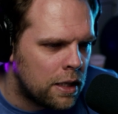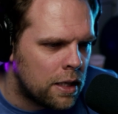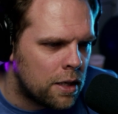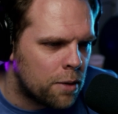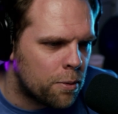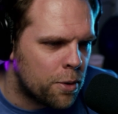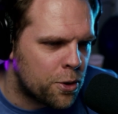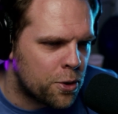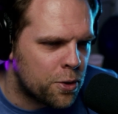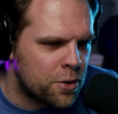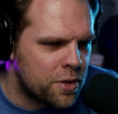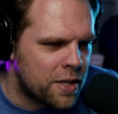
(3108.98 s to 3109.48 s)

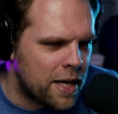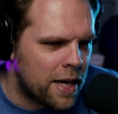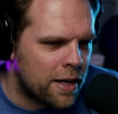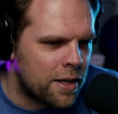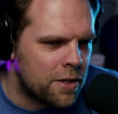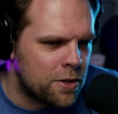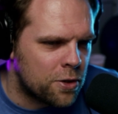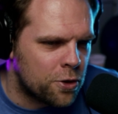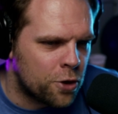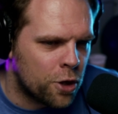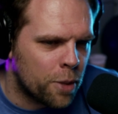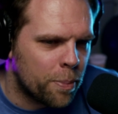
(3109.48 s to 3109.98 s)
Richard
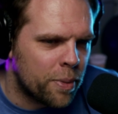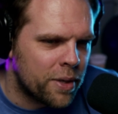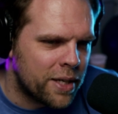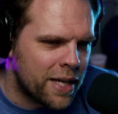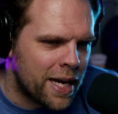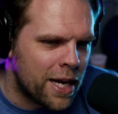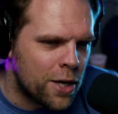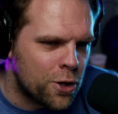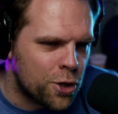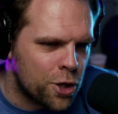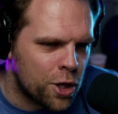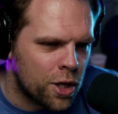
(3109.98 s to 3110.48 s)
Stanley's
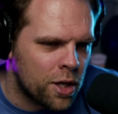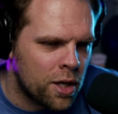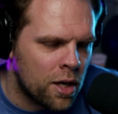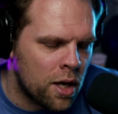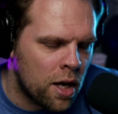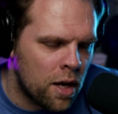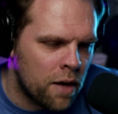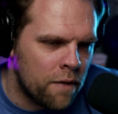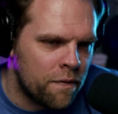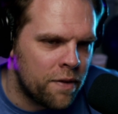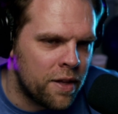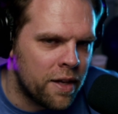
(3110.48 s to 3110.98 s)
interpretation
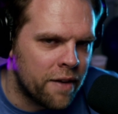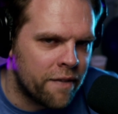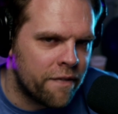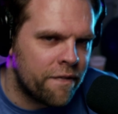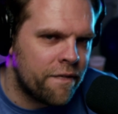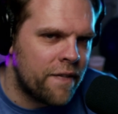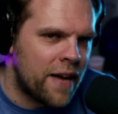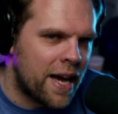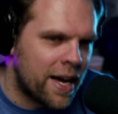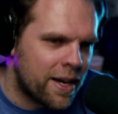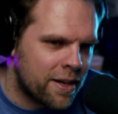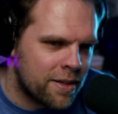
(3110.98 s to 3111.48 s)
of the
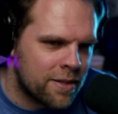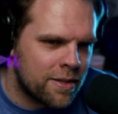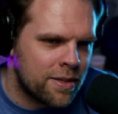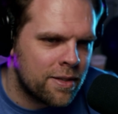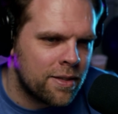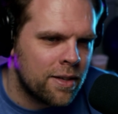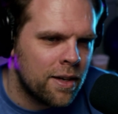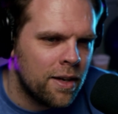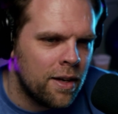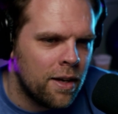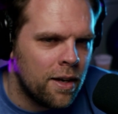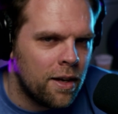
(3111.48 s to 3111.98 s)

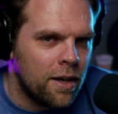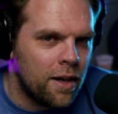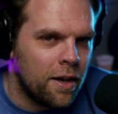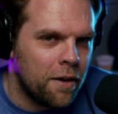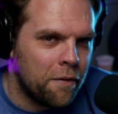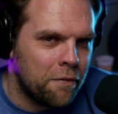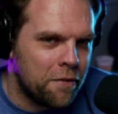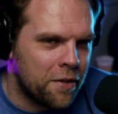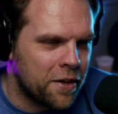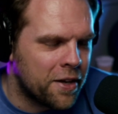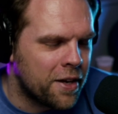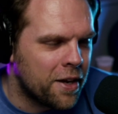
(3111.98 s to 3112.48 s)
effects
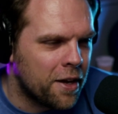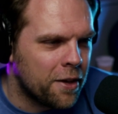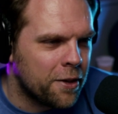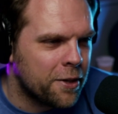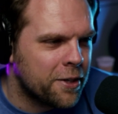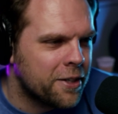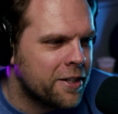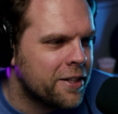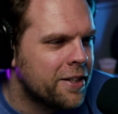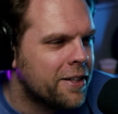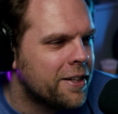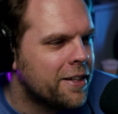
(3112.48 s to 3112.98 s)
of the
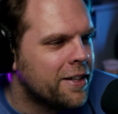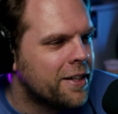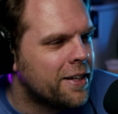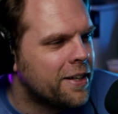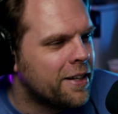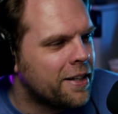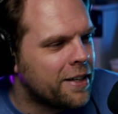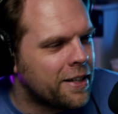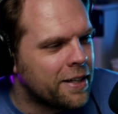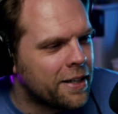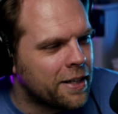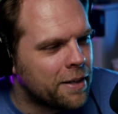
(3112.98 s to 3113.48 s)
color,
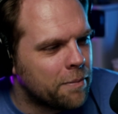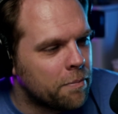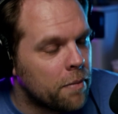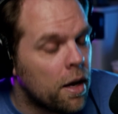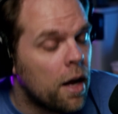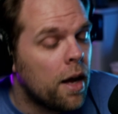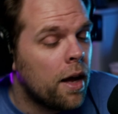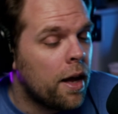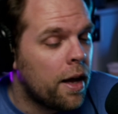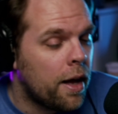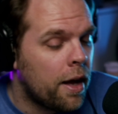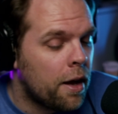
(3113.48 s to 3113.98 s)
out
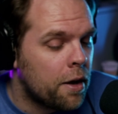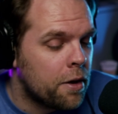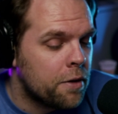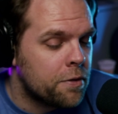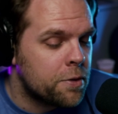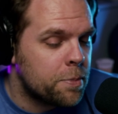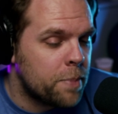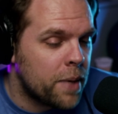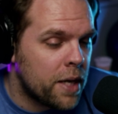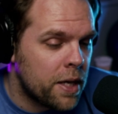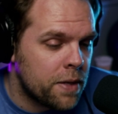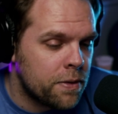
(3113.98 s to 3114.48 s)
of
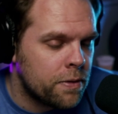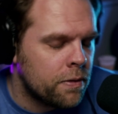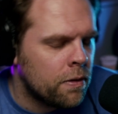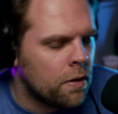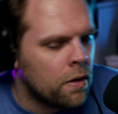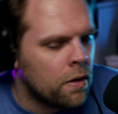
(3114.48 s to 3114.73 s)
space.